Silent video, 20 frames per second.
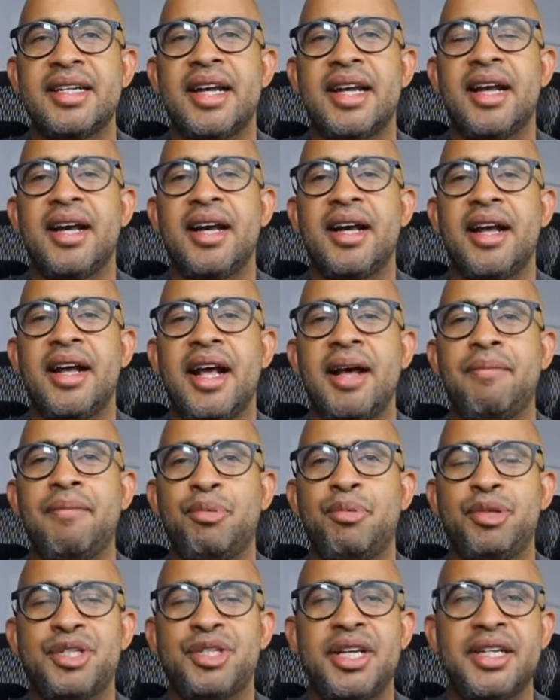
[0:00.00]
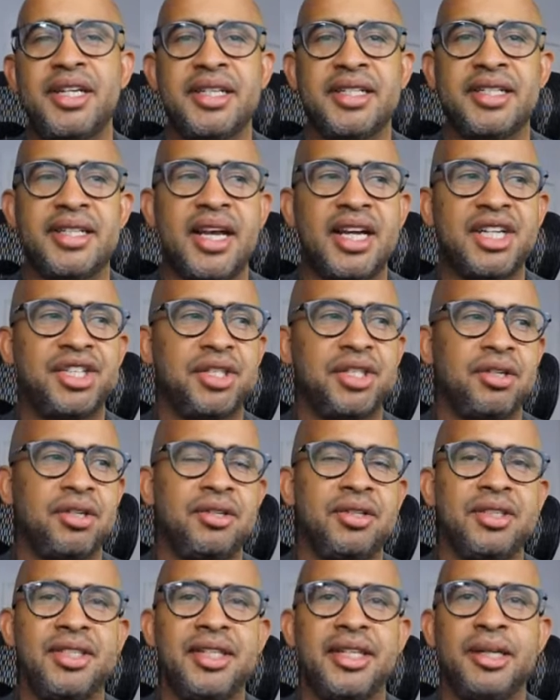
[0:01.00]
I'm presenting a session
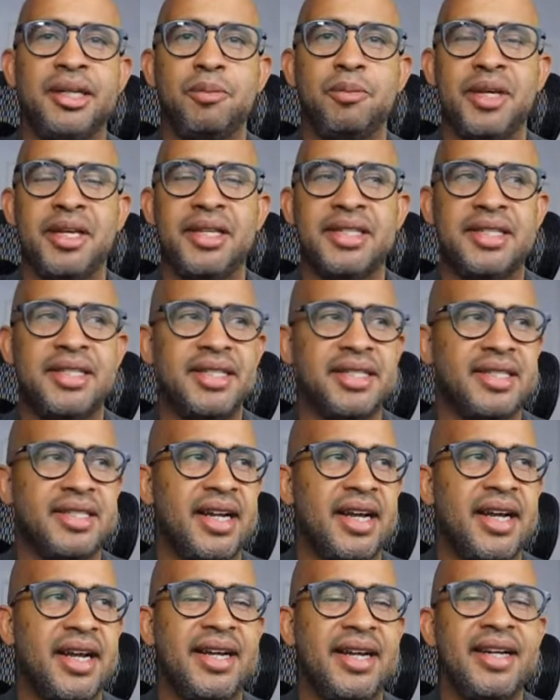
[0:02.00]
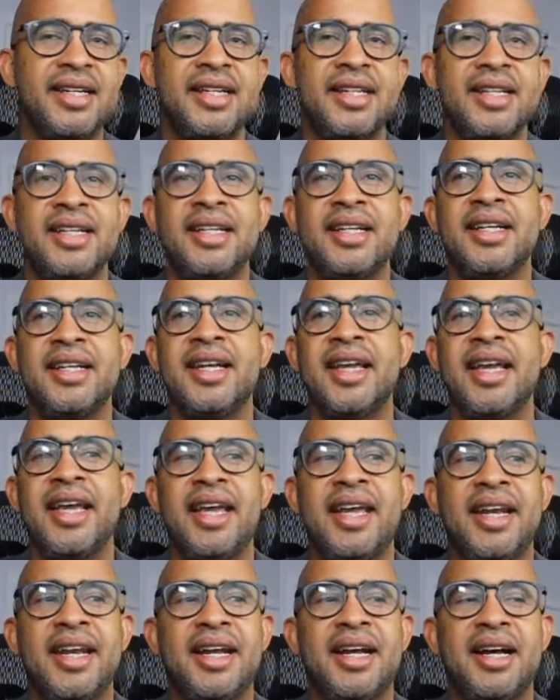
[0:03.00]
on database design
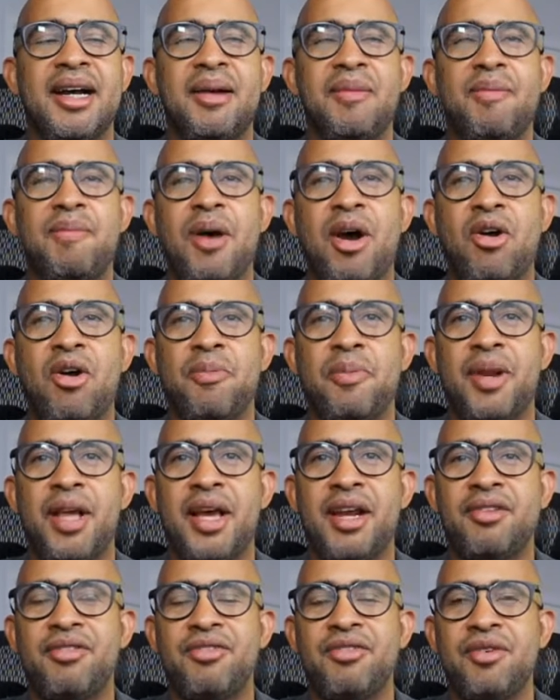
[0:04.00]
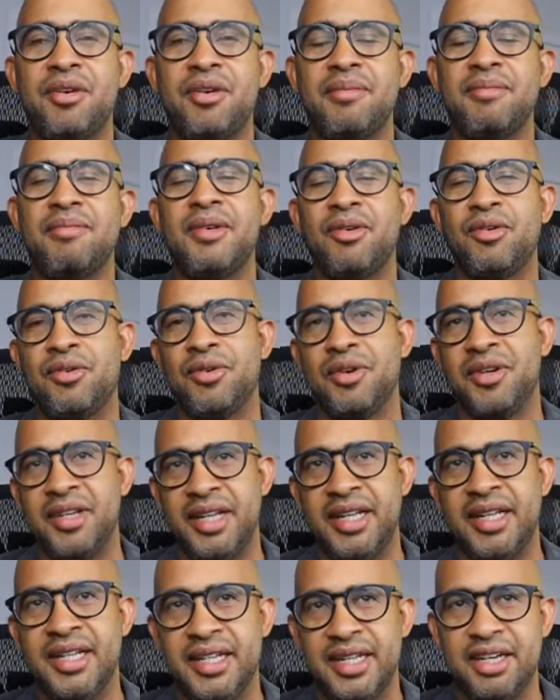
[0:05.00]
in Power Platform or
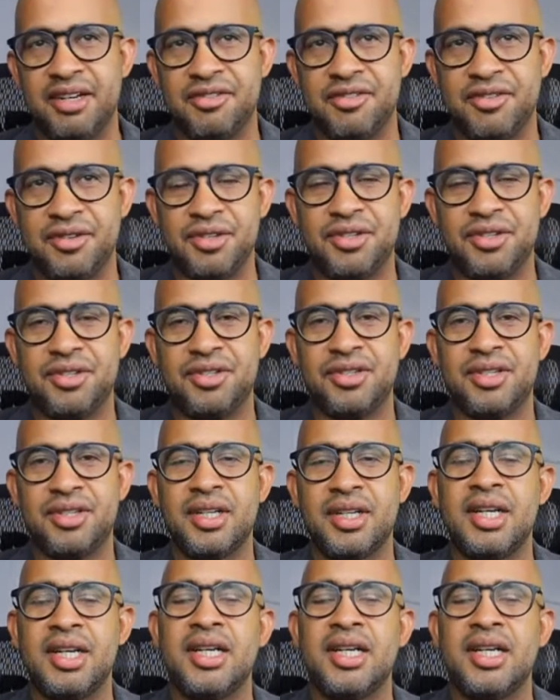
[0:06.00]
in Dataverse.